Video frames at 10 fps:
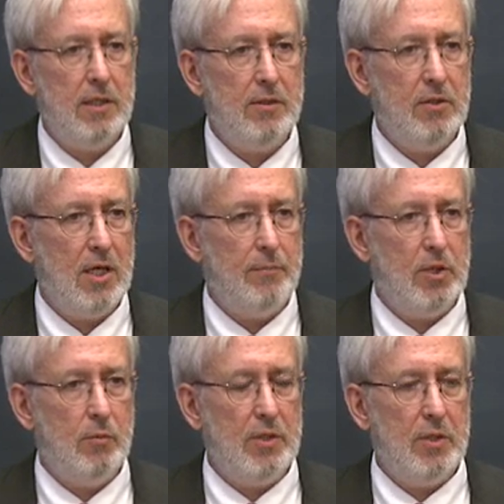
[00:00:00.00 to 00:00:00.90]
in
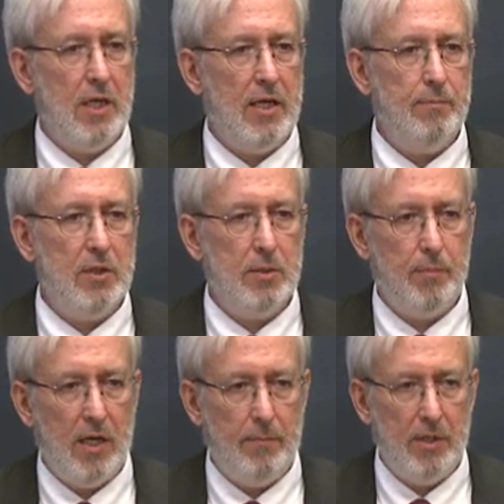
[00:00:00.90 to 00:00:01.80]
subsequent statements
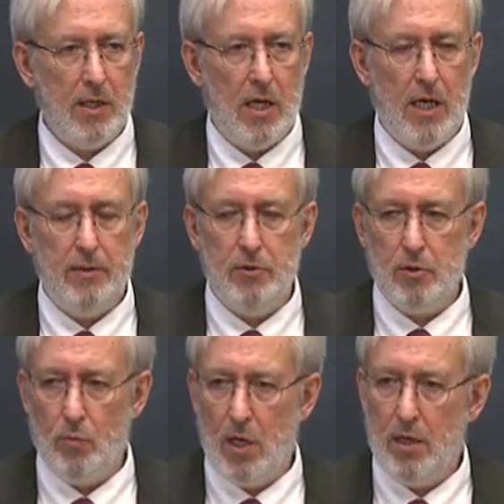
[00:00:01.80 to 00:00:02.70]
by bin Laden,
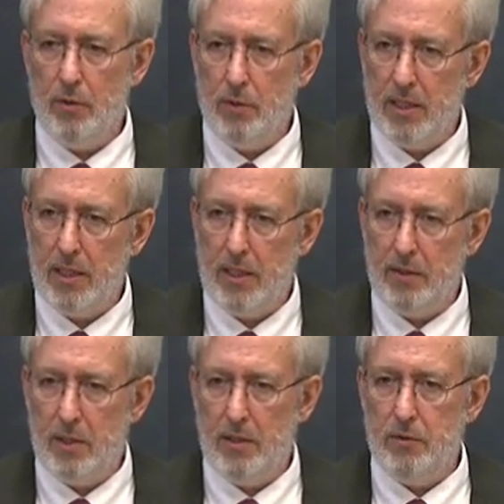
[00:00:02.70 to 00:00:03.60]
Zawahiri, and
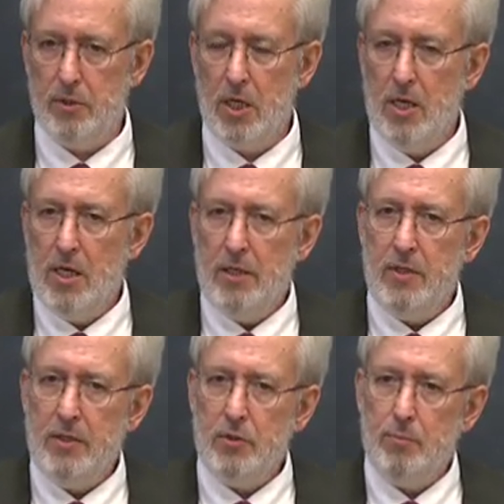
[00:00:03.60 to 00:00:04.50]
others,
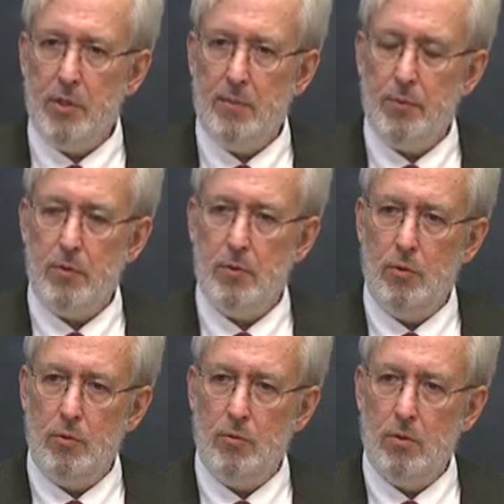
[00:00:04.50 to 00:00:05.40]
these are people
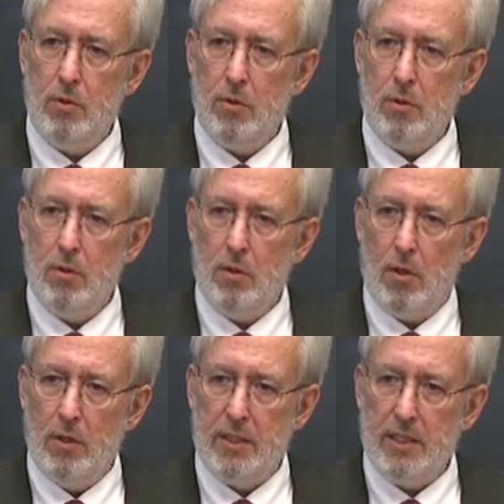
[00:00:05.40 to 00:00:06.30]
who
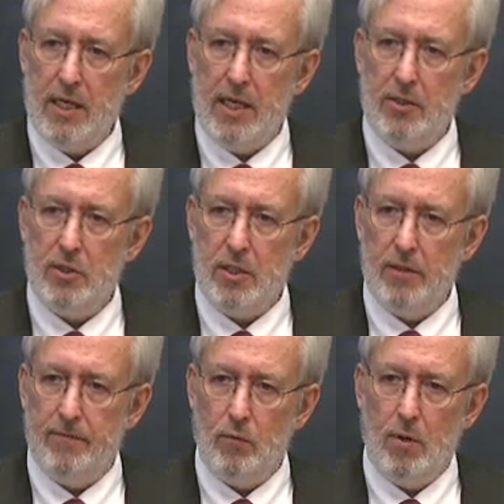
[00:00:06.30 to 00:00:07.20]
are engaged in a
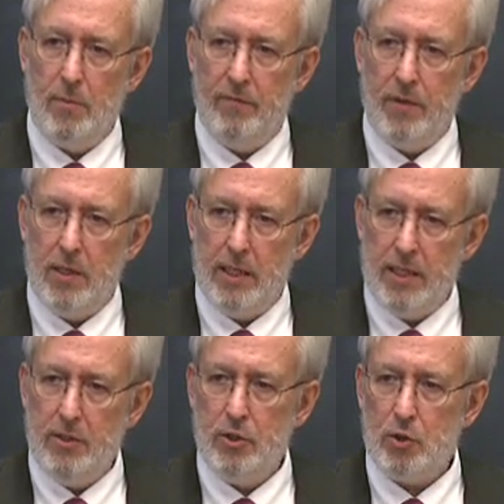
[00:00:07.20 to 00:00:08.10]
form of
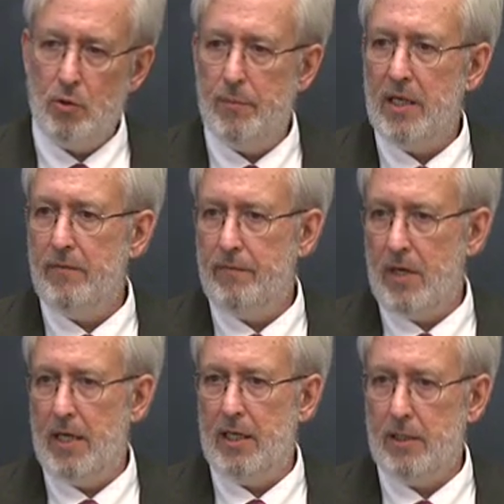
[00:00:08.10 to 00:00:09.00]
indiscriminate
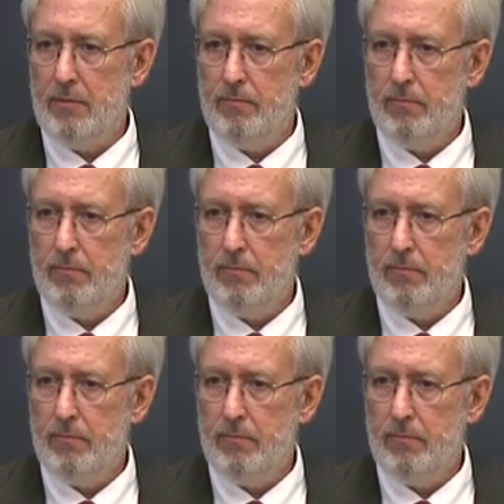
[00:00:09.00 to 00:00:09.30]
fighting,